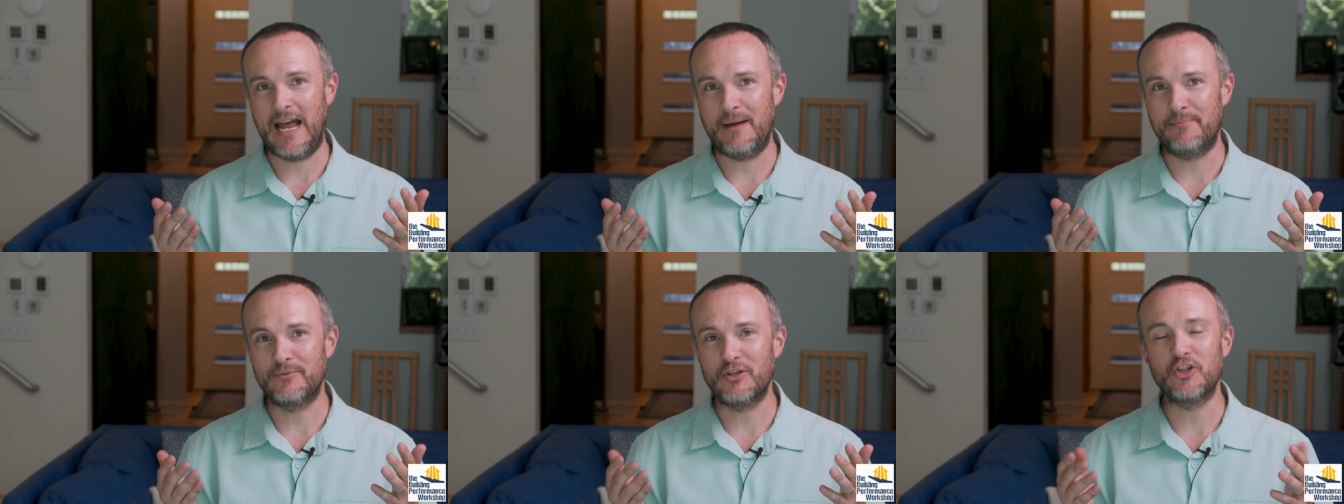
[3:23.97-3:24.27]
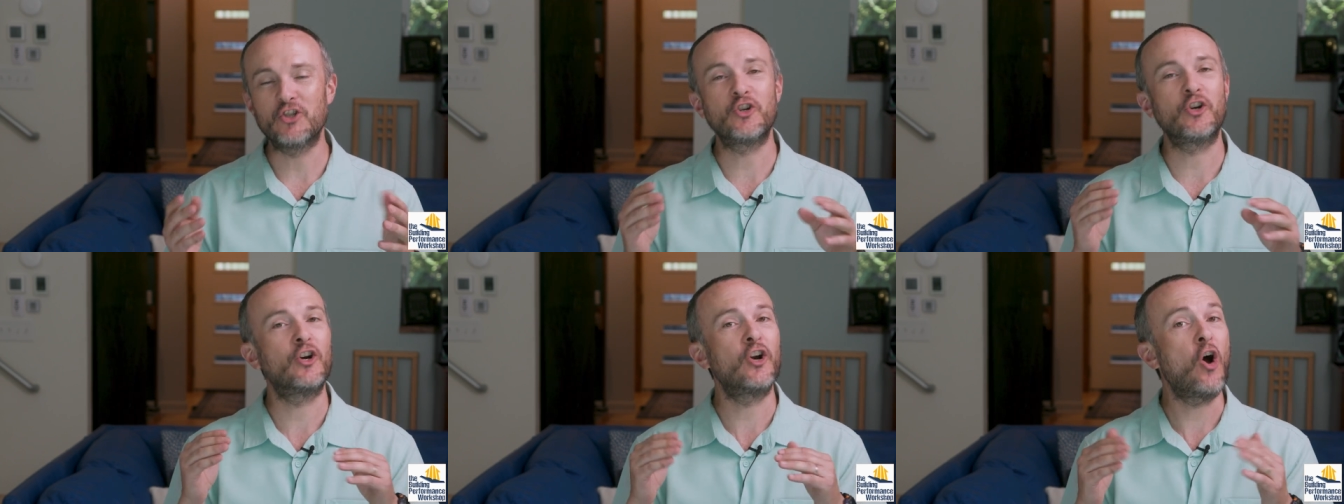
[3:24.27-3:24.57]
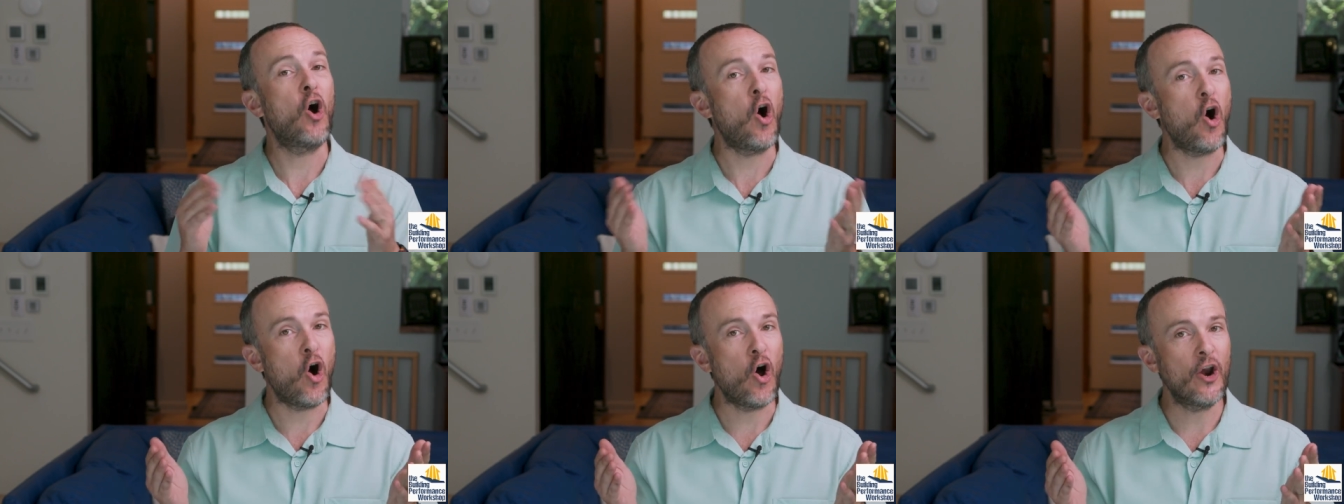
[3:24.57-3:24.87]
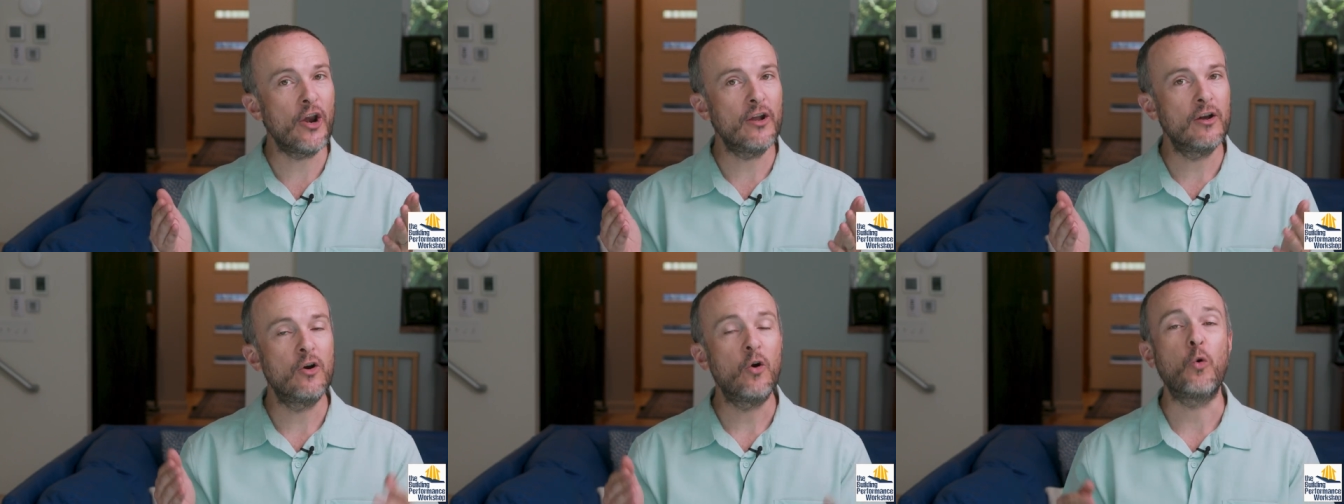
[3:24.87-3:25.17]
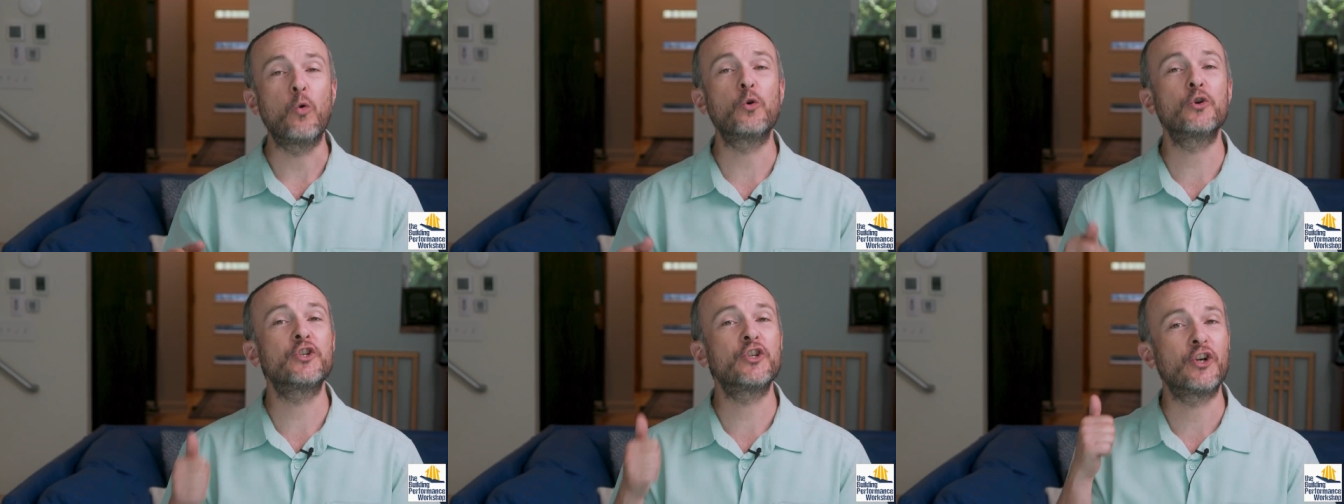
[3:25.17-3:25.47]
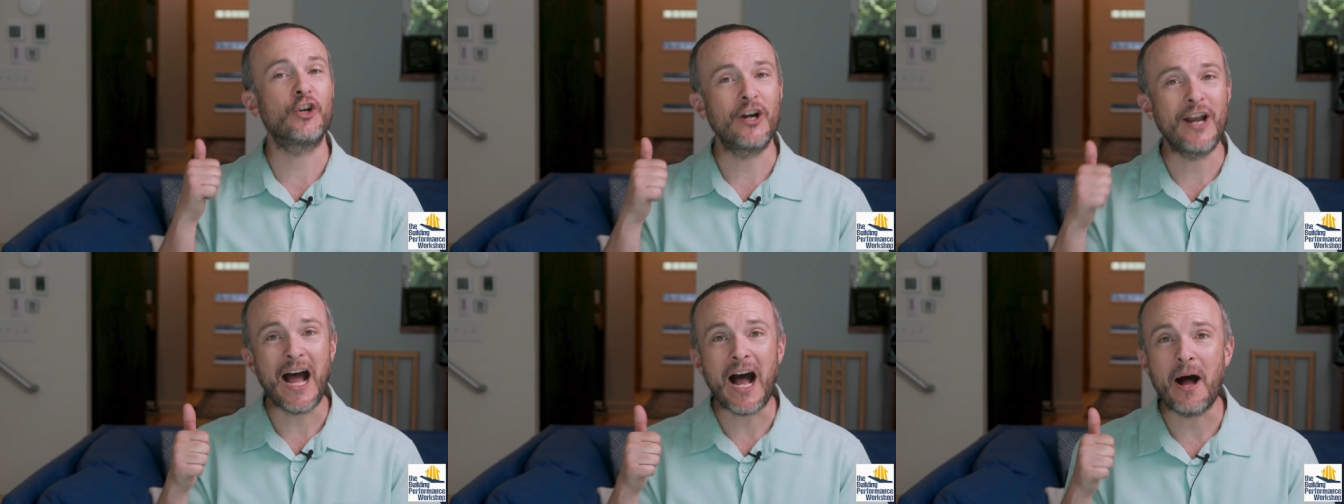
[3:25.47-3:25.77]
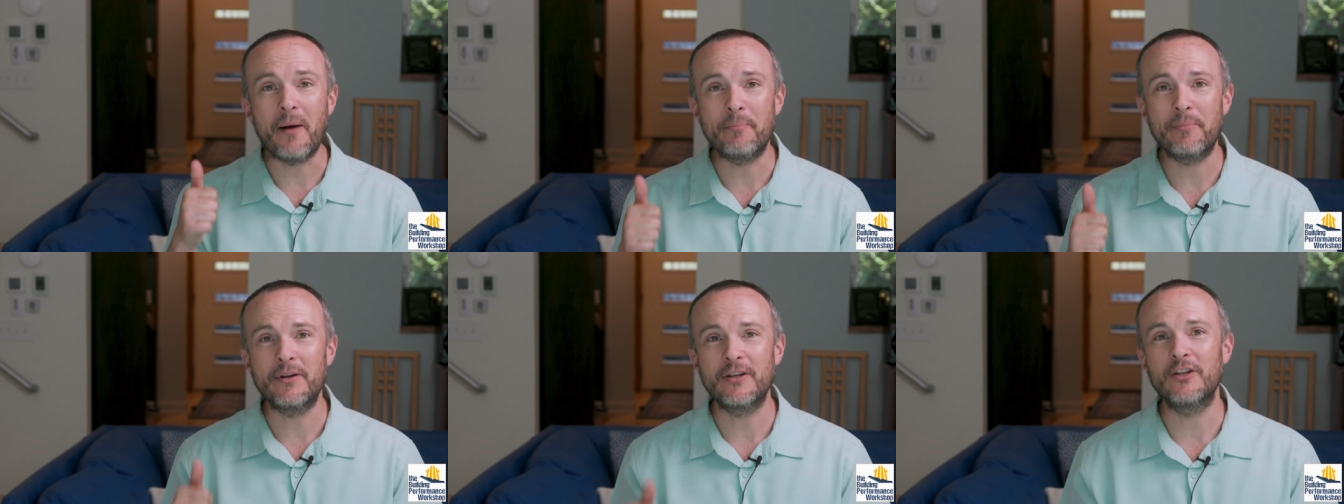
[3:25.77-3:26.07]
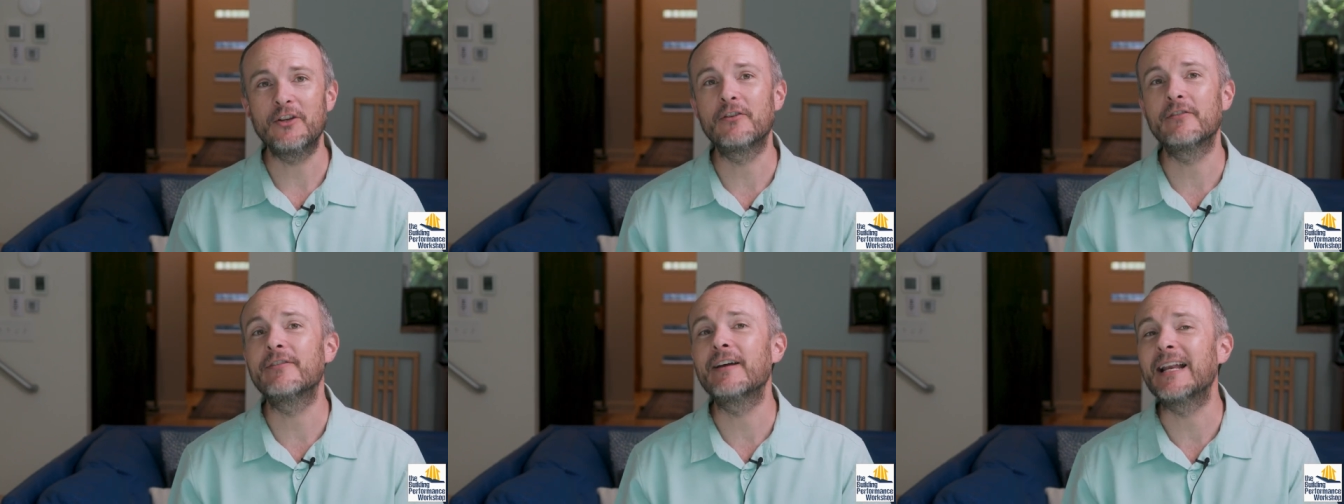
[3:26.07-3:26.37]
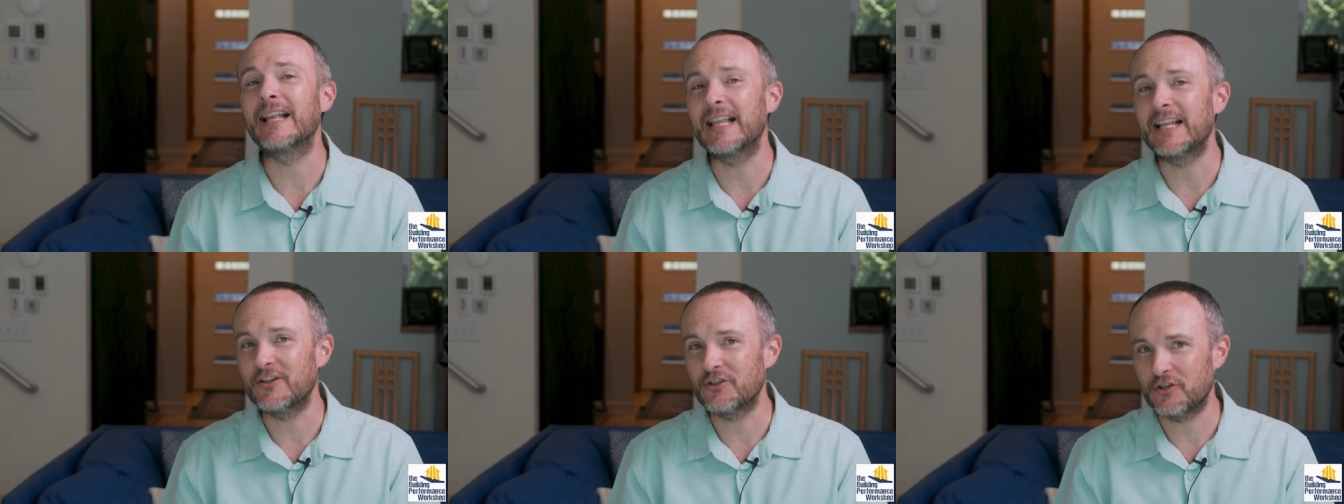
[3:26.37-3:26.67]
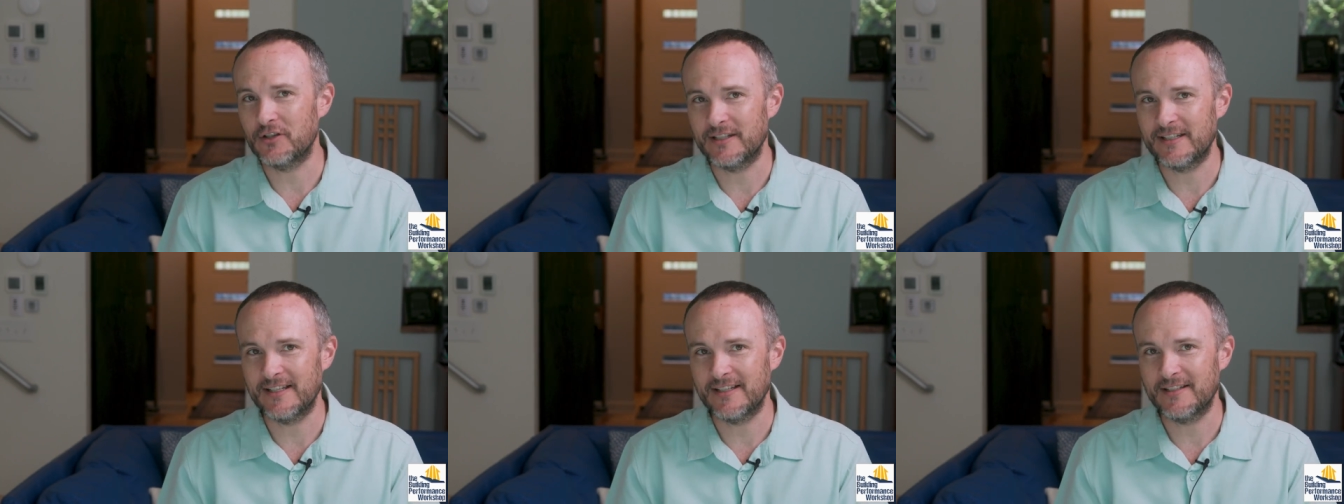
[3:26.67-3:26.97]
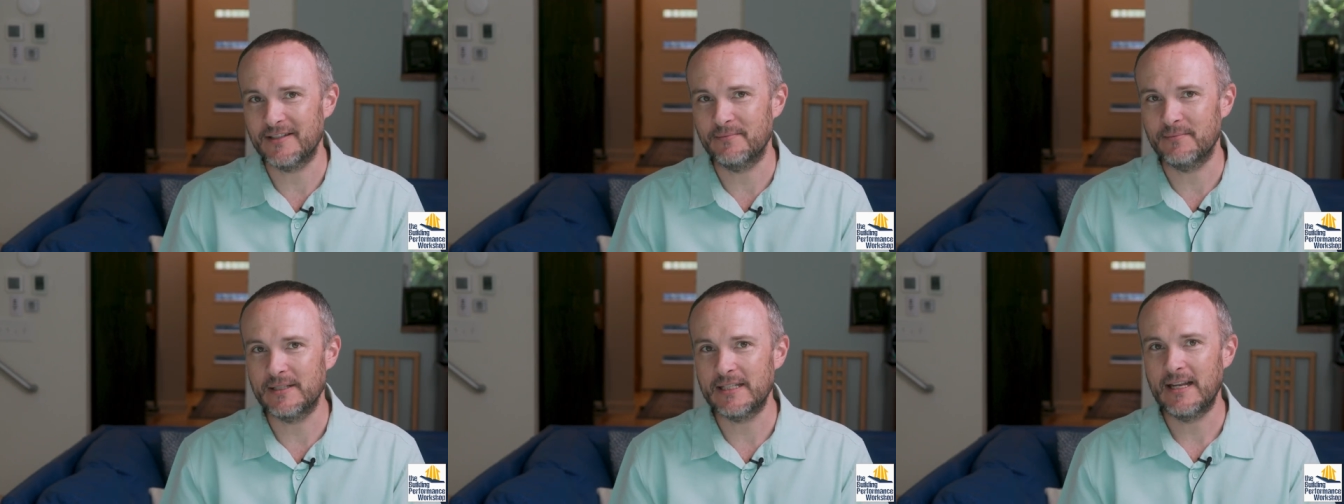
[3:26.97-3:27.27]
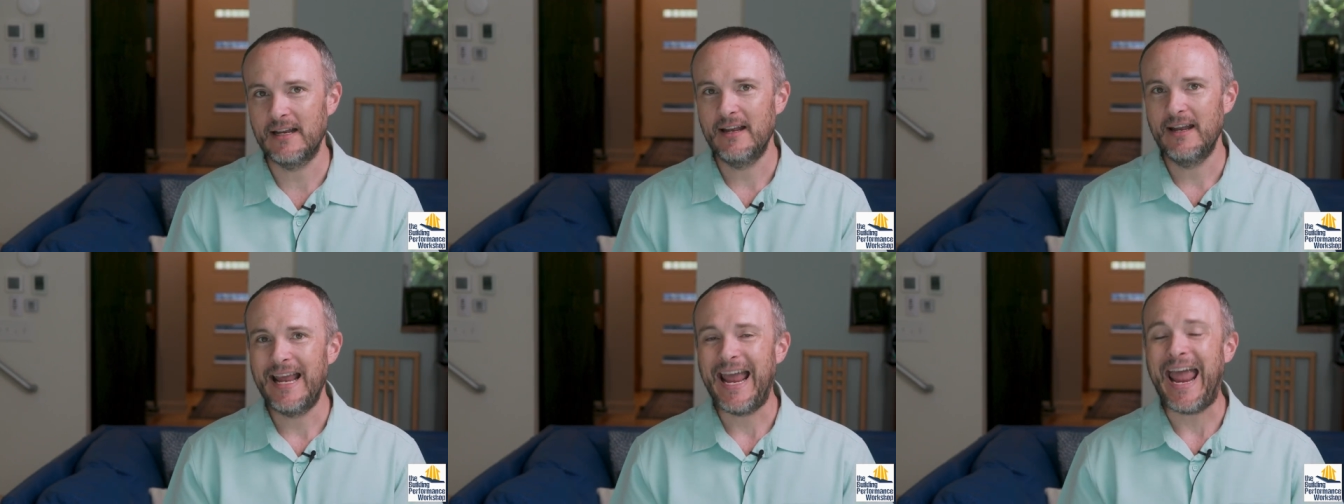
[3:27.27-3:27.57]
app to turn on or turn up your ventilation systems.